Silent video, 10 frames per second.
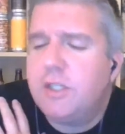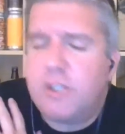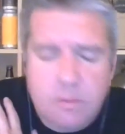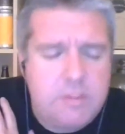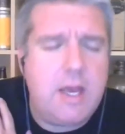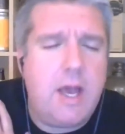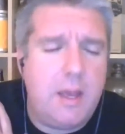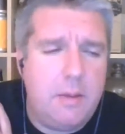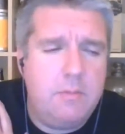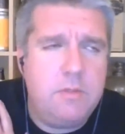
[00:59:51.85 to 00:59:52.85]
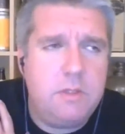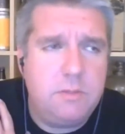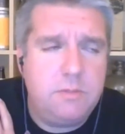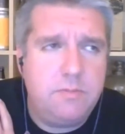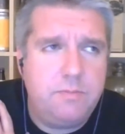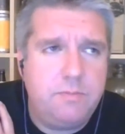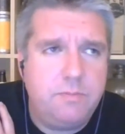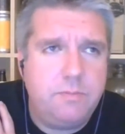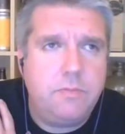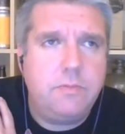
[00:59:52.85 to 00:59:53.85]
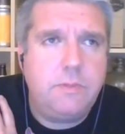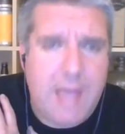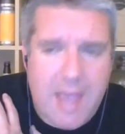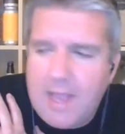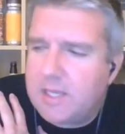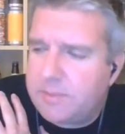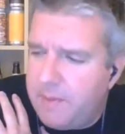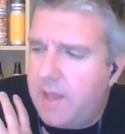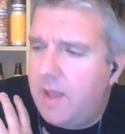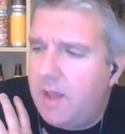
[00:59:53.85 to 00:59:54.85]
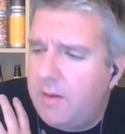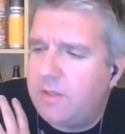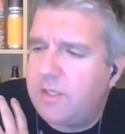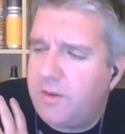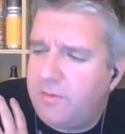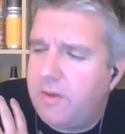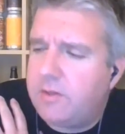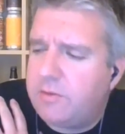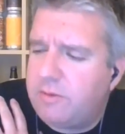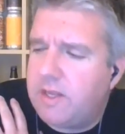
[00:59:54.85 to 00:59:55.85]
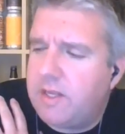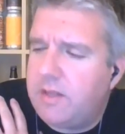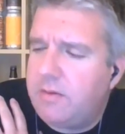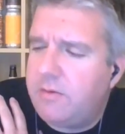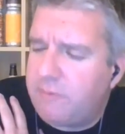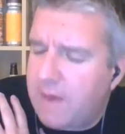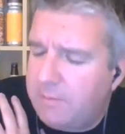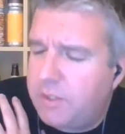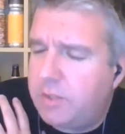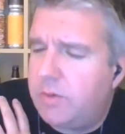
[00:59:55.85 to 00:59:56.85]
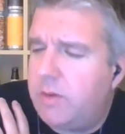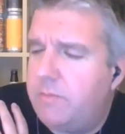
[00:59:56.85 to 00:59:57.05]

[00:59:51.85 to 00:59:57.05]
Sometimes kick-ass beer and stuff like this really grabs you.